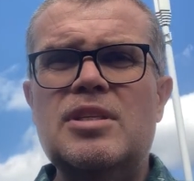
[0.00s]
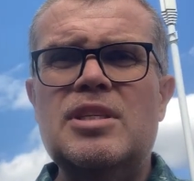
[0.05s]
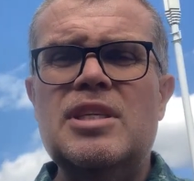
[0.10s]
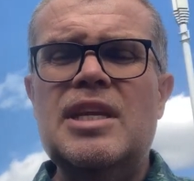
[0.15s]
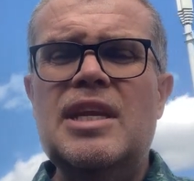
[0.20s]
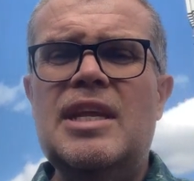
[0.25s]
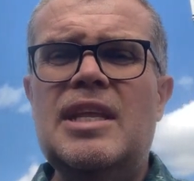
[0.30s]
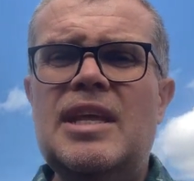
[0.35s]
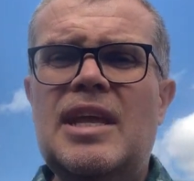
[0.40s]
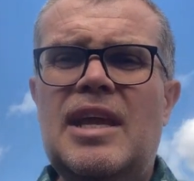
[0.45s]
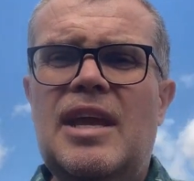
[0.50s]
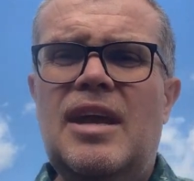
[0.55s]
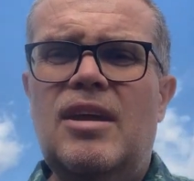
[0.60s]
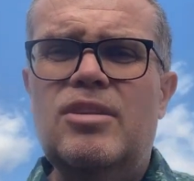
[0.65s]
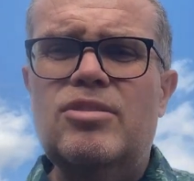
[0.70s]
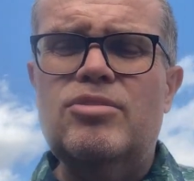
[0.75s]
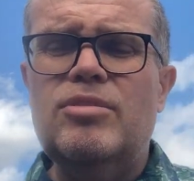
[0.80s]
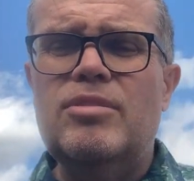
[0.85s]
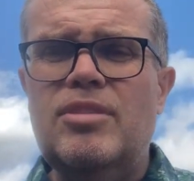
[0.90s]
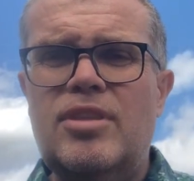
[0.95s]
See,
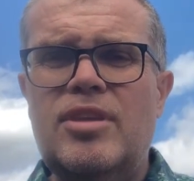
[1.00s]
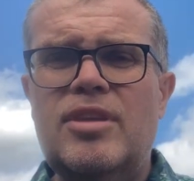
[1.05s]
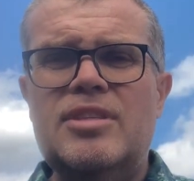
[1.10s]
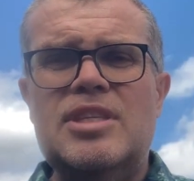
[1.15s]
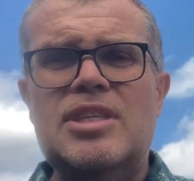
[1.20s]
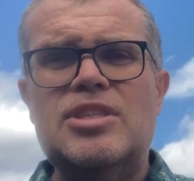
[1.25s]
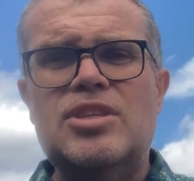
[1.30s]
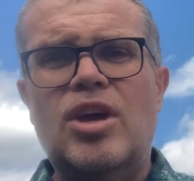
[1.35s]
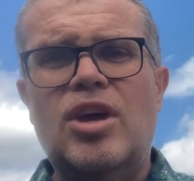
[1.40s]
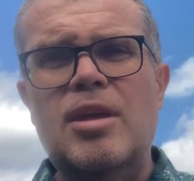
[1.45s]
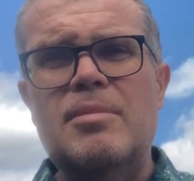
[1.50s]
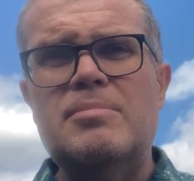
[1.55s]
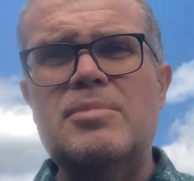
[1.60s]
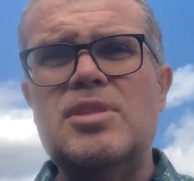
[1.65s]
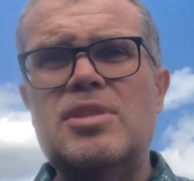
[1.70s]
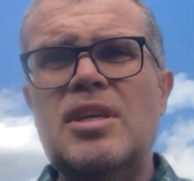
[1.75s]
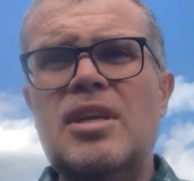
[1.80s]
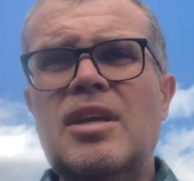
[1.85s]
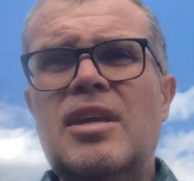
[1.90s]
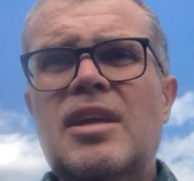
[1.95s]
130
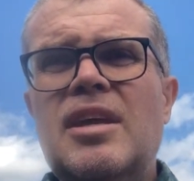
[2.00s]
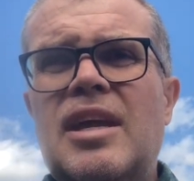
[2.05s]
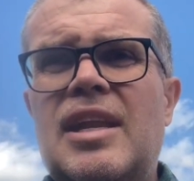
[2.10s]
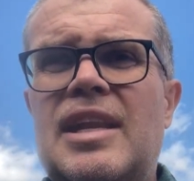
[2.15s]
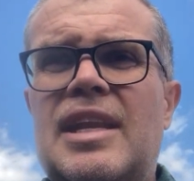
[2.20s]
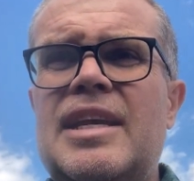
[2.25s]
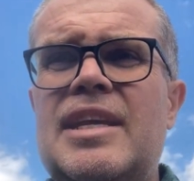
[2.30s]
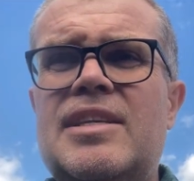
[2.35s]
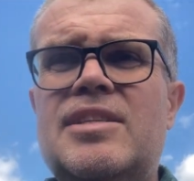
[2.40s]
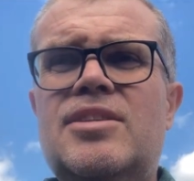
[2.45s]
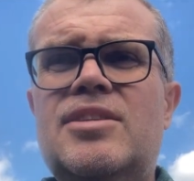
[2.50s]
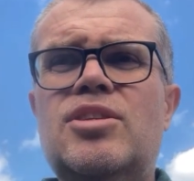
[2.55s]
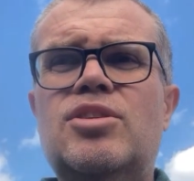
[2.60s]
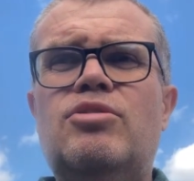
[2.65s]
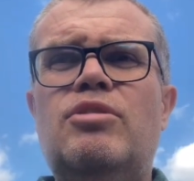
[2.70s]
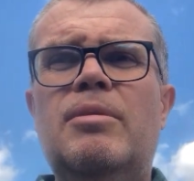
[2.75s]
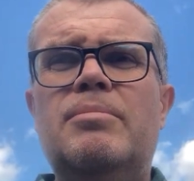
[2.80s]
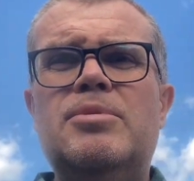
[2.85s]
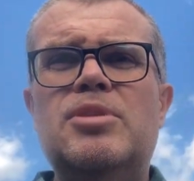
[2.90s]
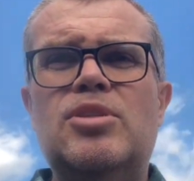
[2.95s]
times at least, the
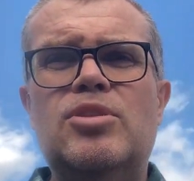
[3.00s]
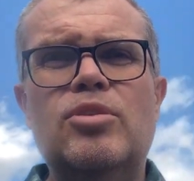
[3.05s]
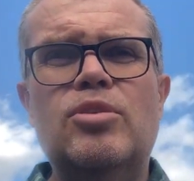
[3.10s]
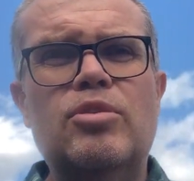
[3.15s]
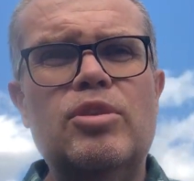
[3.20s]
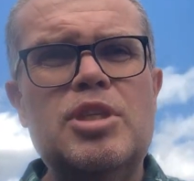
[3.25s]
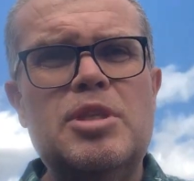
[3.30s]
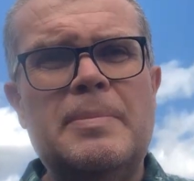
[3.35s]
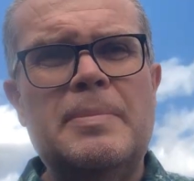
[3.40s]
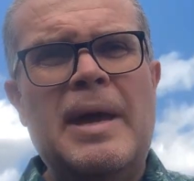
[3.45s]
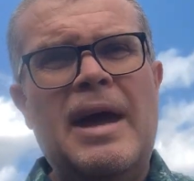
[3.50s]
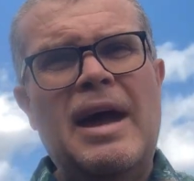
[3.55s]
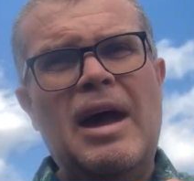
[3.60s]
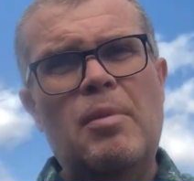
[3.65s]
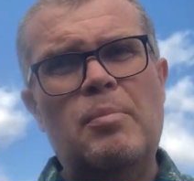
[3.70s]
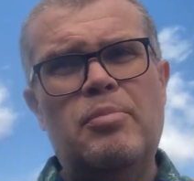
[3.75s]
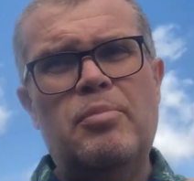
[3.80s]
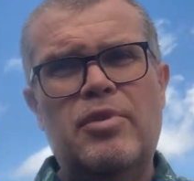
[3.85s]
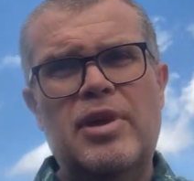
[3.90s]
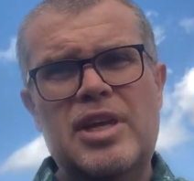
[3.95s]
scripture talks about how
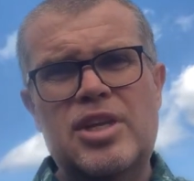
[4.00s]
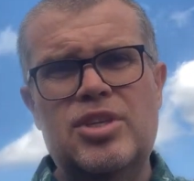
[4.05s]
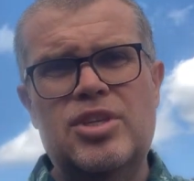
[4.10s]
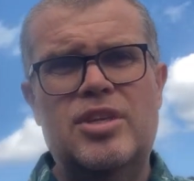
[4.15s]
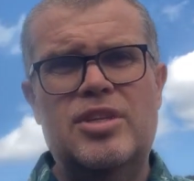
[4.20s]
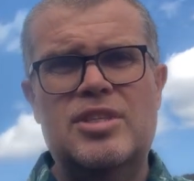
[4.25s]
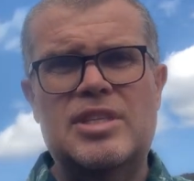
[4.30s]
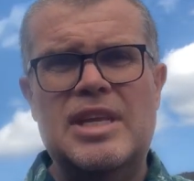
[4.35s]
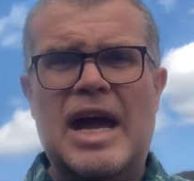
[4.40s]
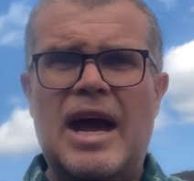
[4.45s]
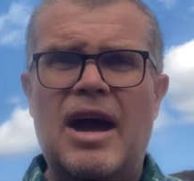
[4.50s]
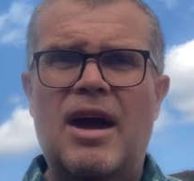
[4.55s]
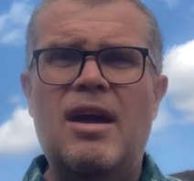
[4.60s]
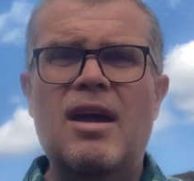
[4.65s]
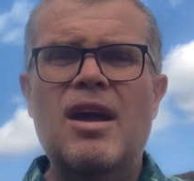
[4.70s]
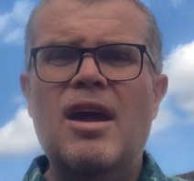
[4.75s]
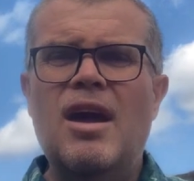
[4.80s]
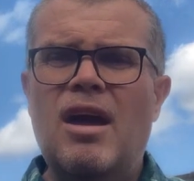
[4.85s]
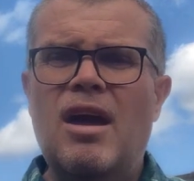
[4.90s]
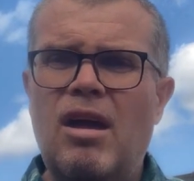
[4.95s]
precious our
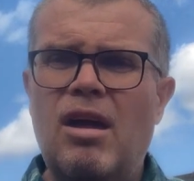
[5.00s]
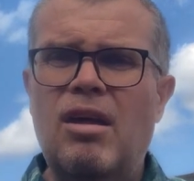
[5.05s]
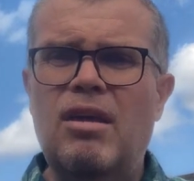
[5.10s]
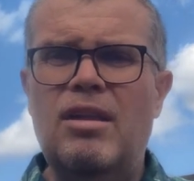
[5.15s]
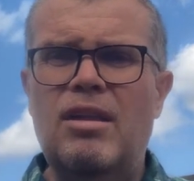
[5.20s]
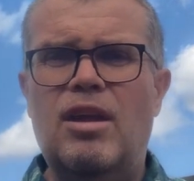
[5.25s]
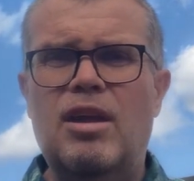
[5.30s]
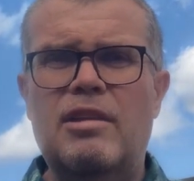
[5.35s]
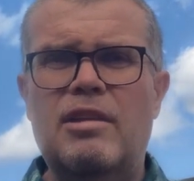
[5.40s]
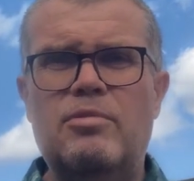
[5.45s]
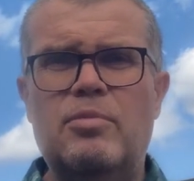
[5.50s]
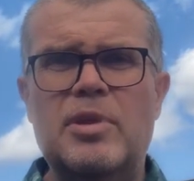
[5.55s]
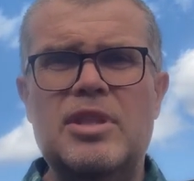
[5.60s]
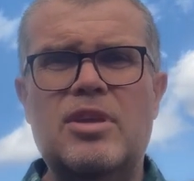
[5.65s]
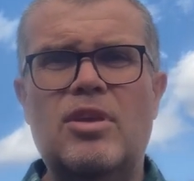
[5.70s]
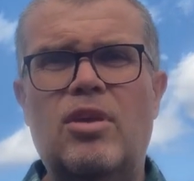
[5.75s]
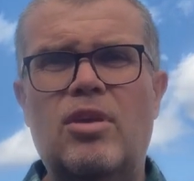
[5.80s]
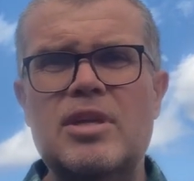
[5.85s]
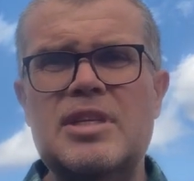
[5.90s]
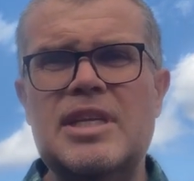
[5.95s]
heart life with
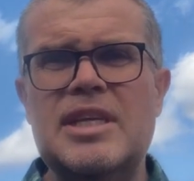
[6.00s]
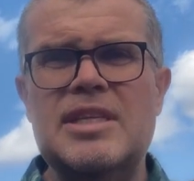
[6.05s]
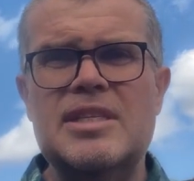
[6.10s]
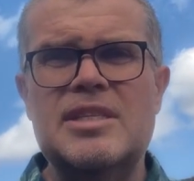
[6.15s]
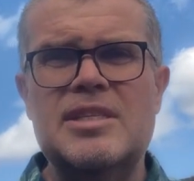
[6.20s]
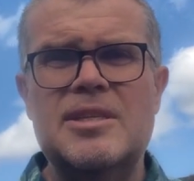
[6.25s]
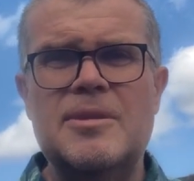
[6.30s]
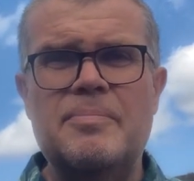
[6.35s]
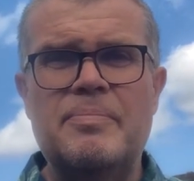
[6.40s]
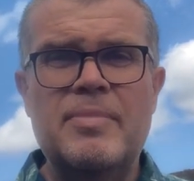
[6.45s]
God is.